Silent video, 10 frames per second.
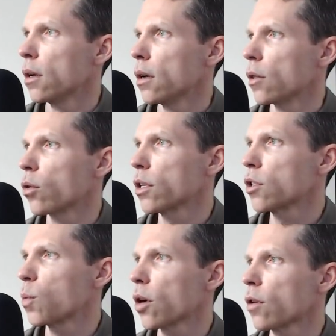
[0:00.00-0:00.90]
Lordy
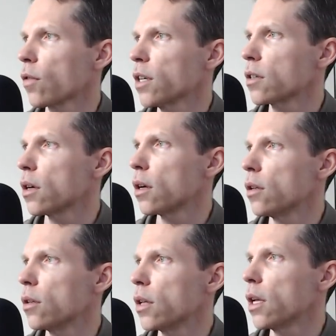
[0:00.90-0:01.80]
Sparker writes,
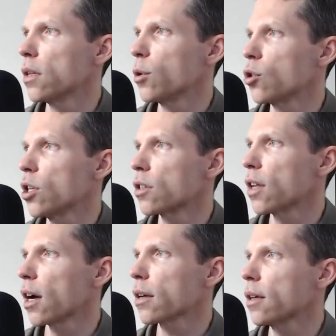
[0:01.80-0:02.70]
NWG is
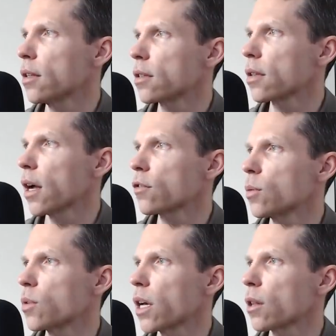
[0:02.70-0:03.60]
knocking these live
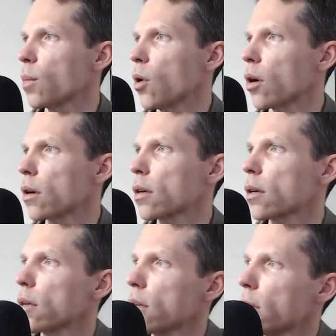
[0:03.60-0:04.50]
streams out of the park.
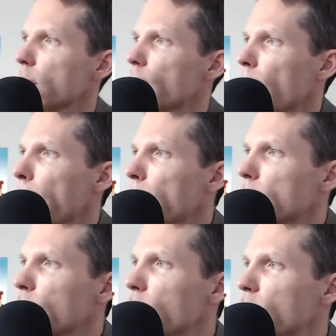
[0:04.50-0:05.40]

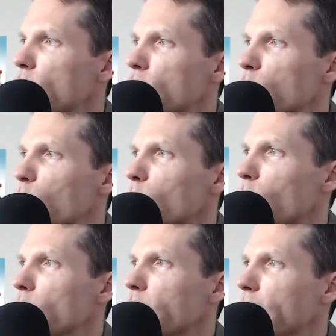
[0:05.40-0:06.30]
Sorry to use the sports
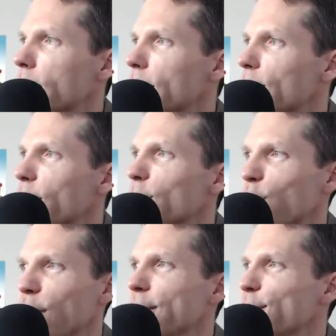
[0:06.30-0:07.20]
ball analogy. No, that's
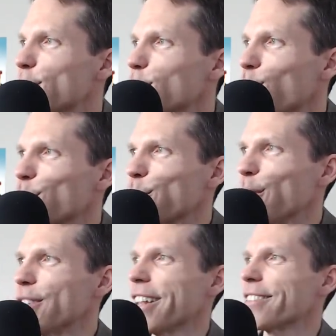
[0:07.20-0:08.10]
fine to use a sports ball
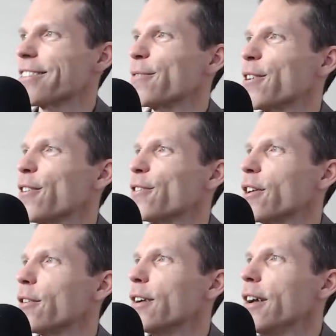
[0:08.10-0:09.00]
analogy. We all
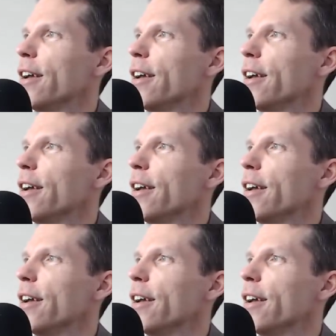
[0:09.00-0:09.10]
know.